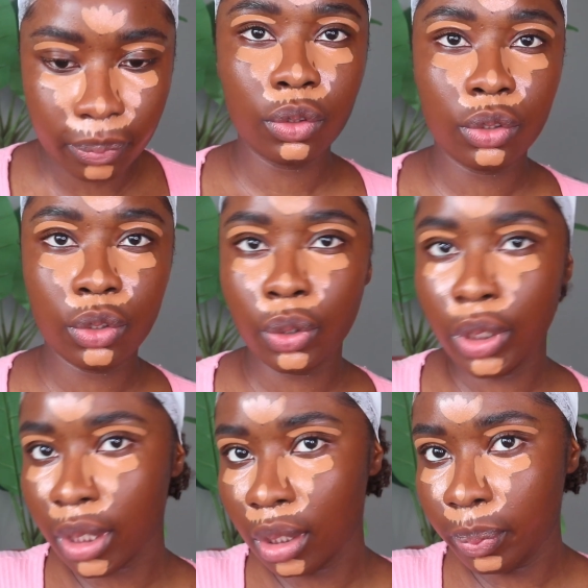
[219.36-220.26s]
So
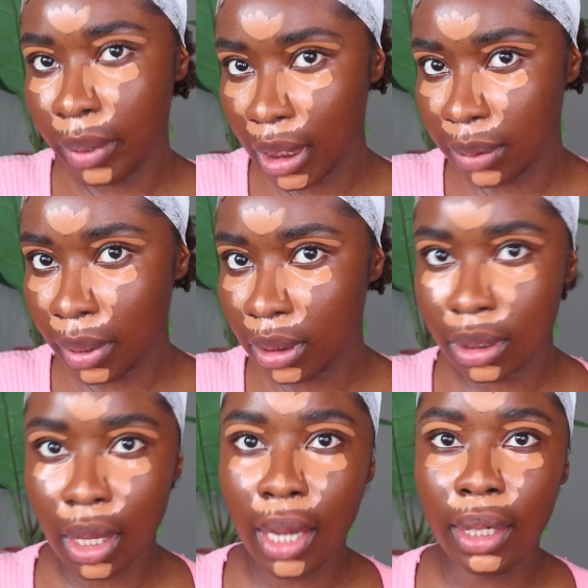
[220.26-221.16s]
these are the placements
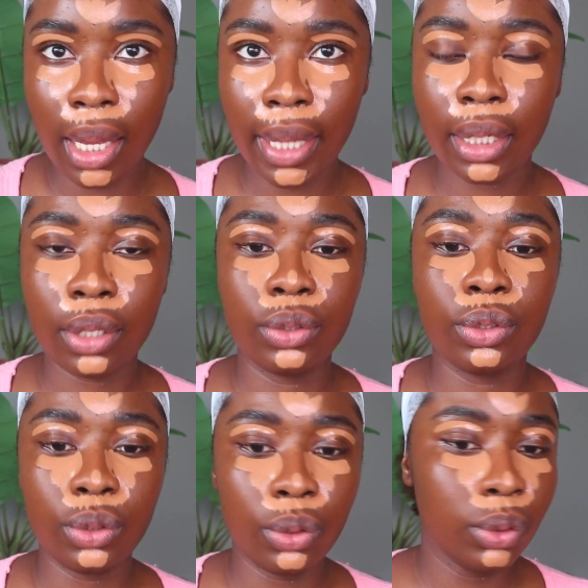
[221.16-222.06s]
that I like
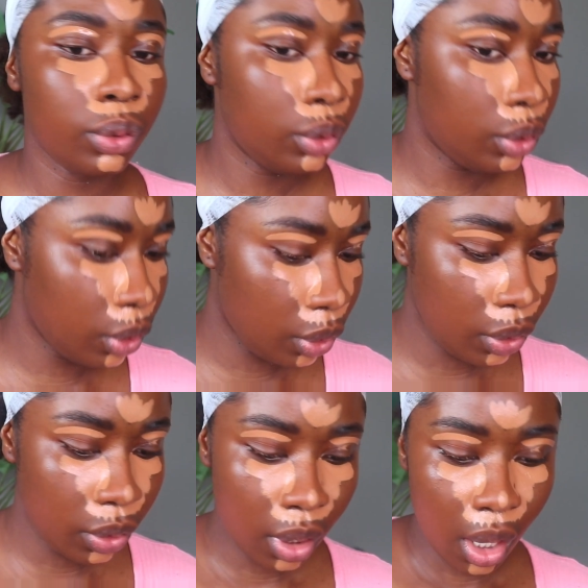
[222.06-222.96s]
to
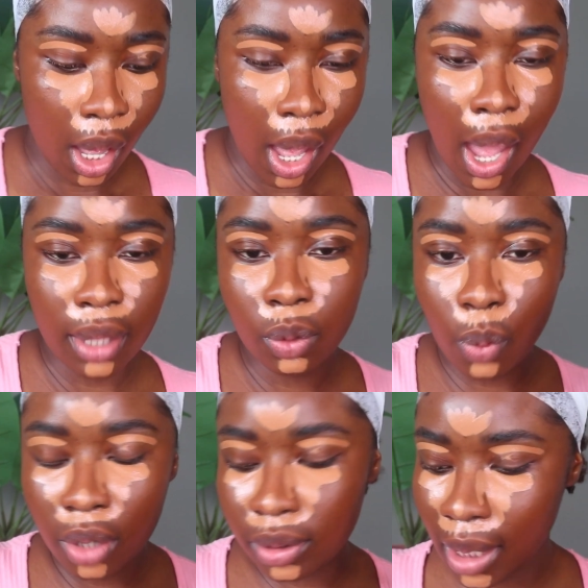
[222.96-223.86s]
do. And then
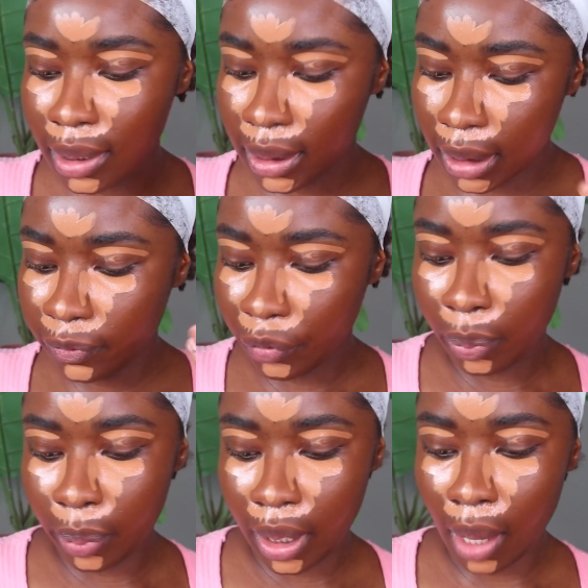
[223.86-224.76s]
whilst that sits for a
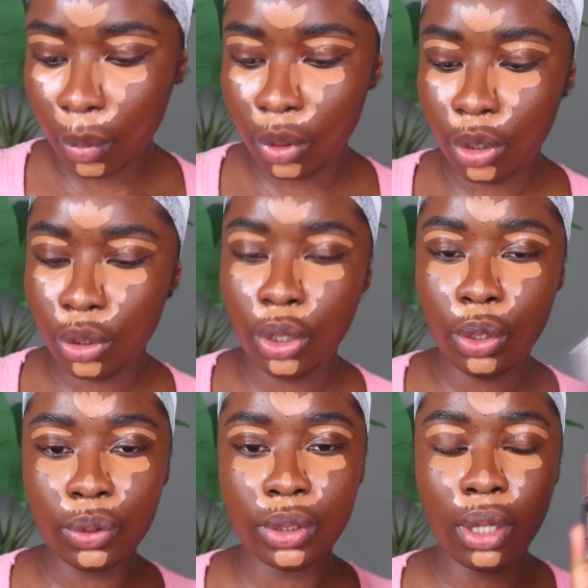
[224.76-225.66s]
bit, I'm going to
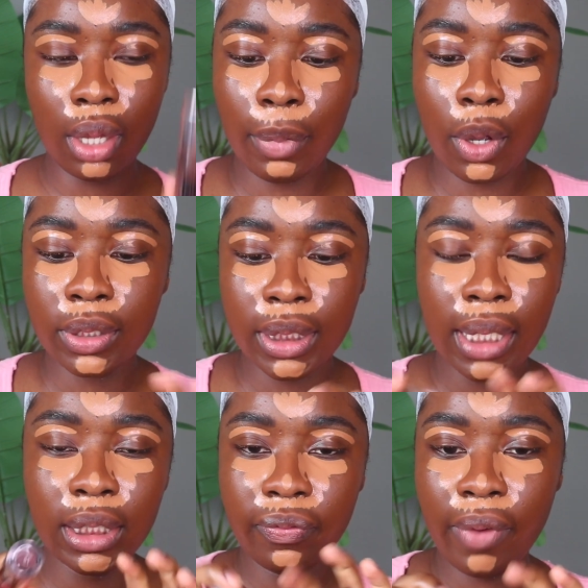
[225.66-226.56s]
use the Conceal
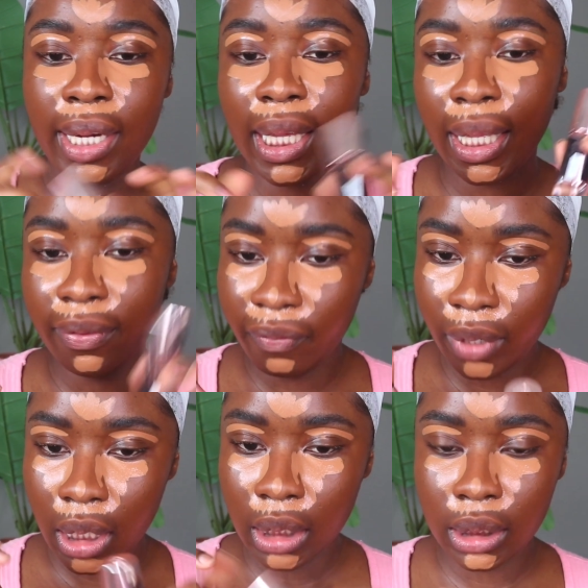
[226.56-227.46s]
and Define
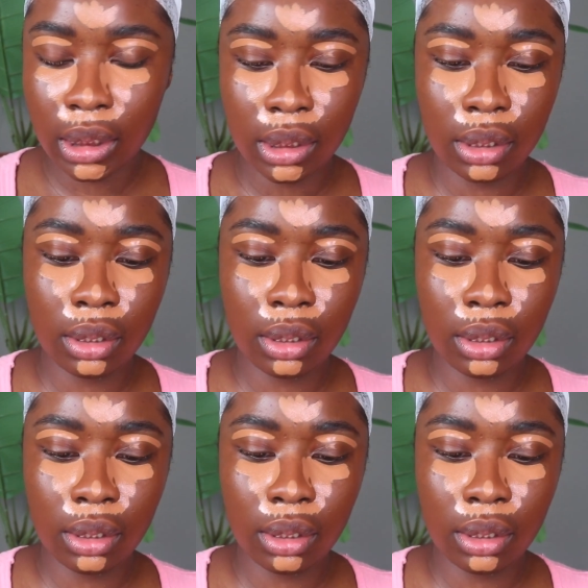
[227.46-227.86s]
Infinite